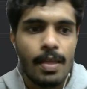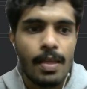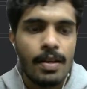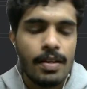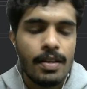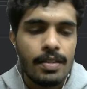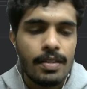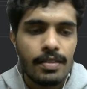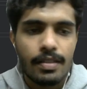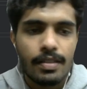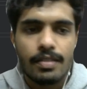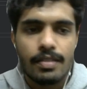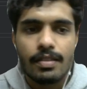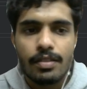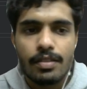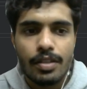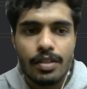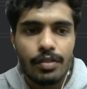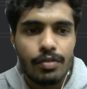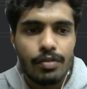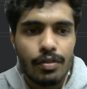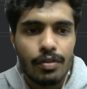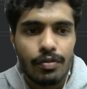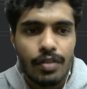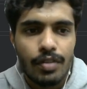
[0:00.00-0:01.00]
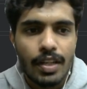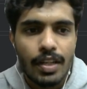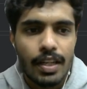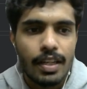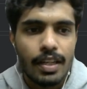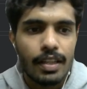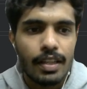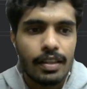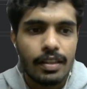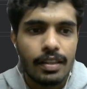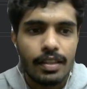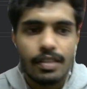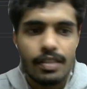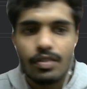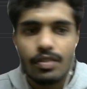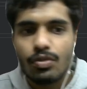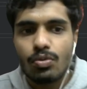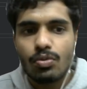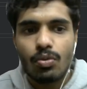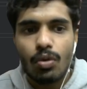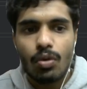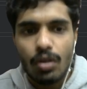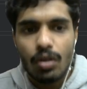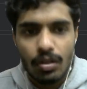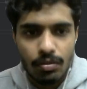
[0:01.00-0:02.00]
650, and then
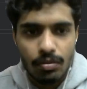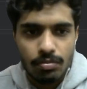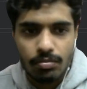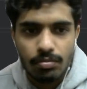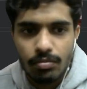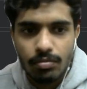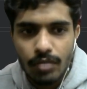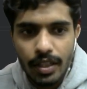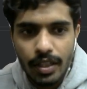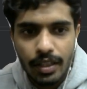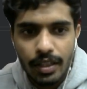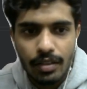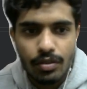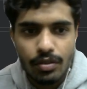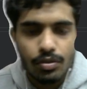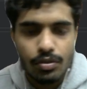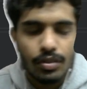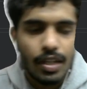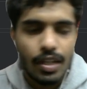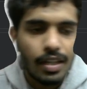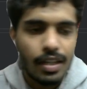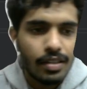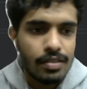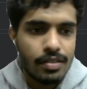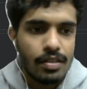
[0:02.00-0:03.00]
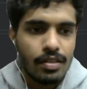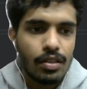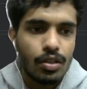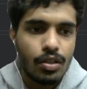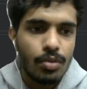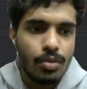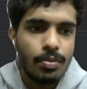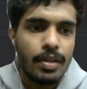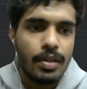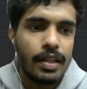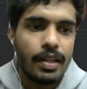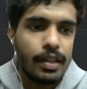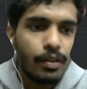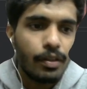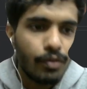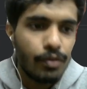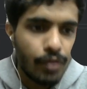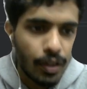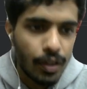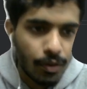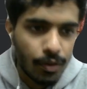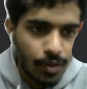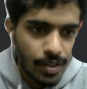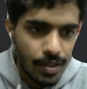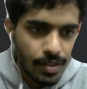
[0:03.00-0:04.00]
so on, right? So that is a cumulative
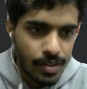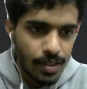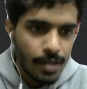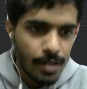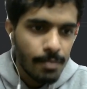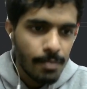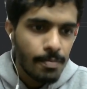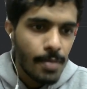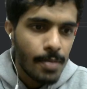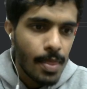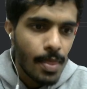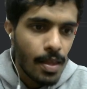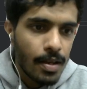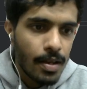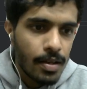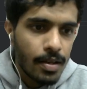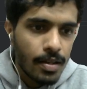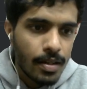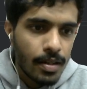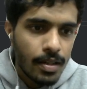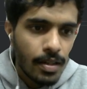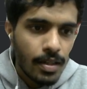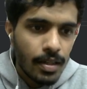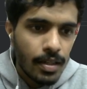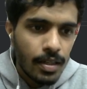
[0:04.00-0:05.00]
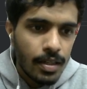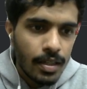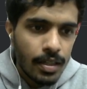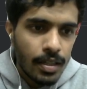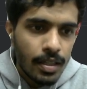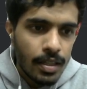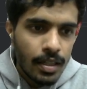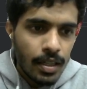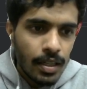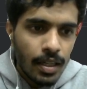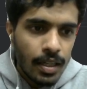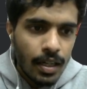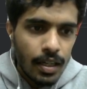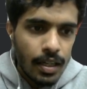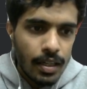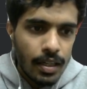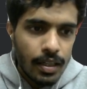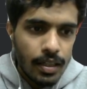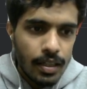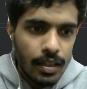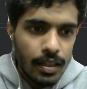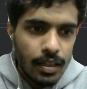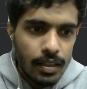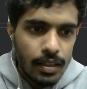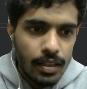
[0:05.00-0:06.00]
frequency.
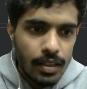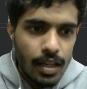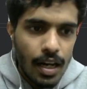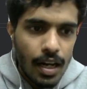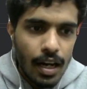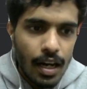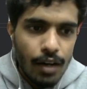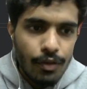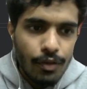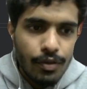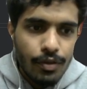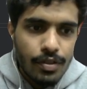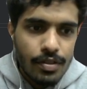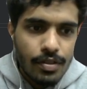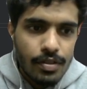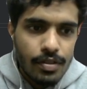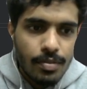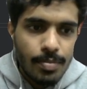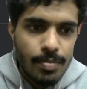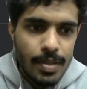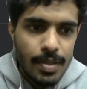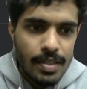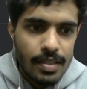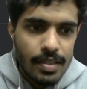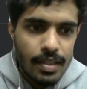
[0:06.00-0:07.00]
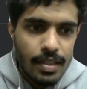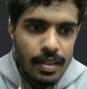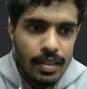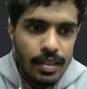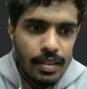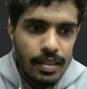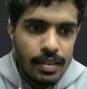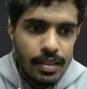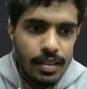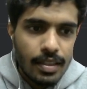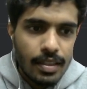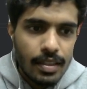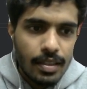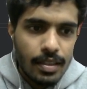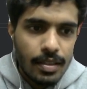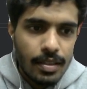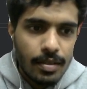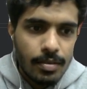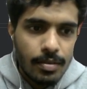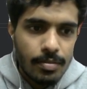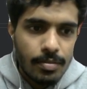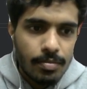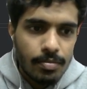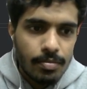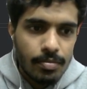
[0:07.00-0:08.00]
The half is basically
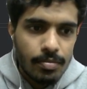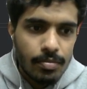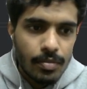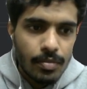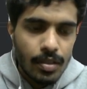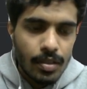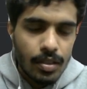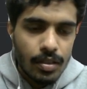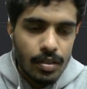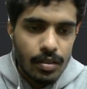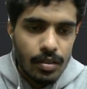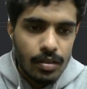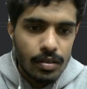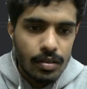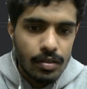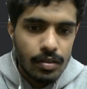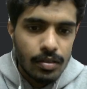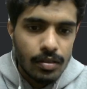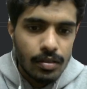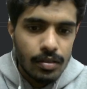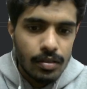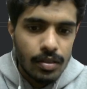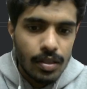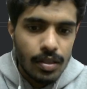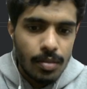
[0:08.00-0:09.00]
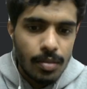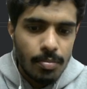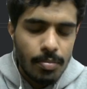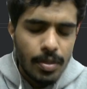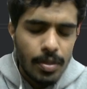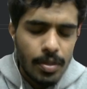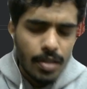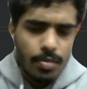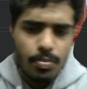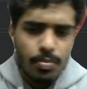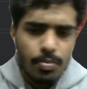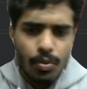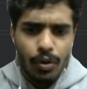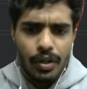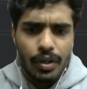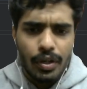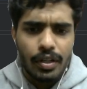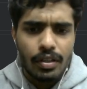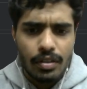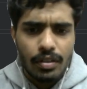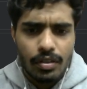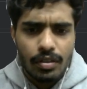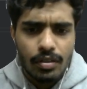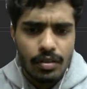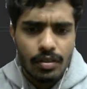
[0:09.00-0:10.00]
the middle
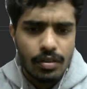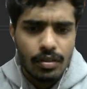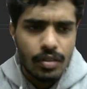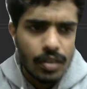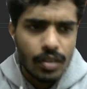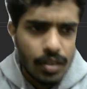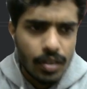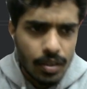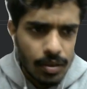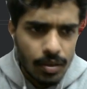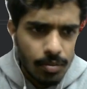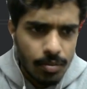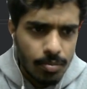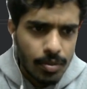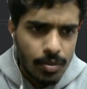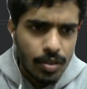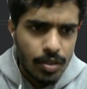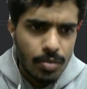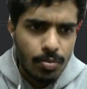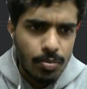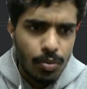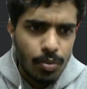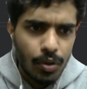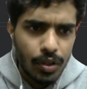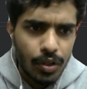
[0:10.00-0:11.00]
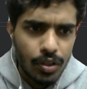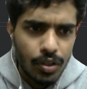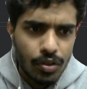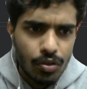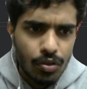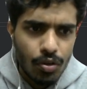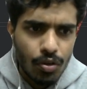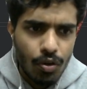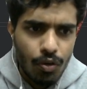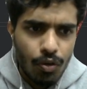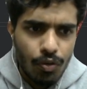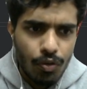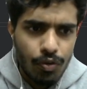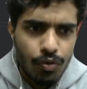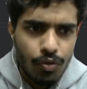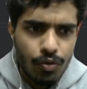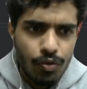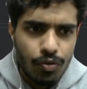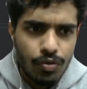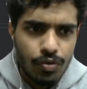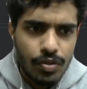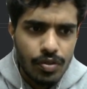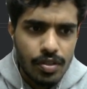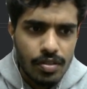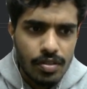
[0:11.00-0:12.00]
point, of
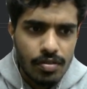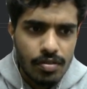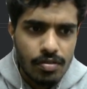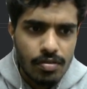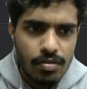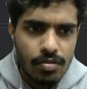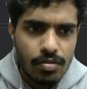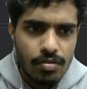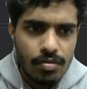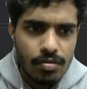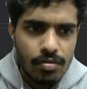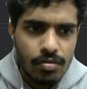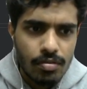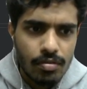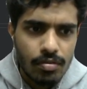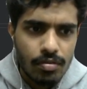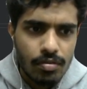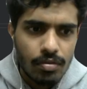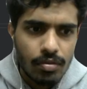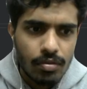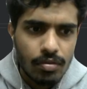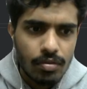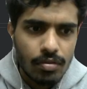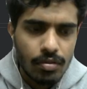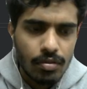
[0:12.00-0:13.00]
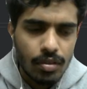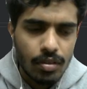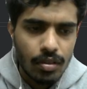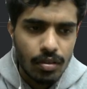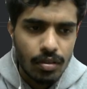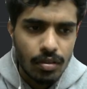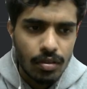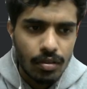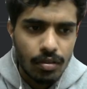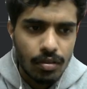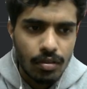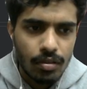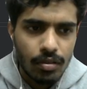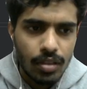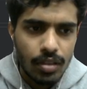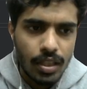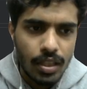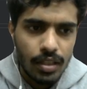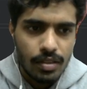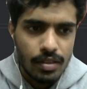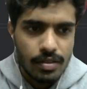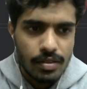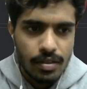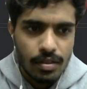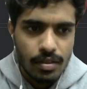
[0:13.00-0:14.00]
this
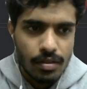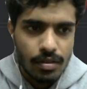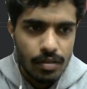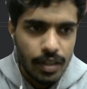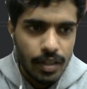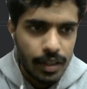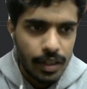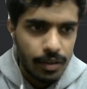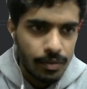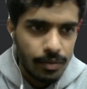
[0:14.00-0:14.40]
data set, right?